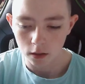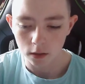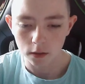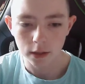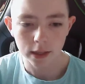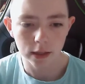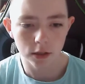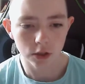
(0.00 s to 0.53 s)

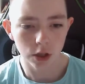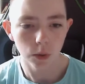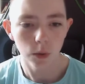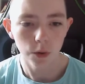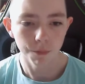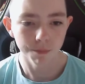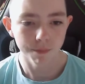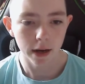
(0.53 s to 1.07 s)
Ladies and gentlemen,
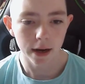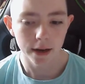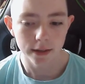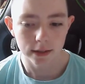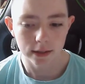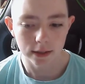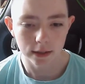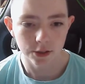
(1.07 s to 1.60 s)
welcome
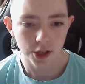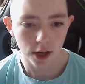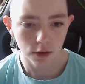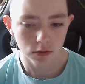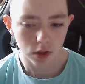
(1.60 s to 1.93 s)
back to the channel.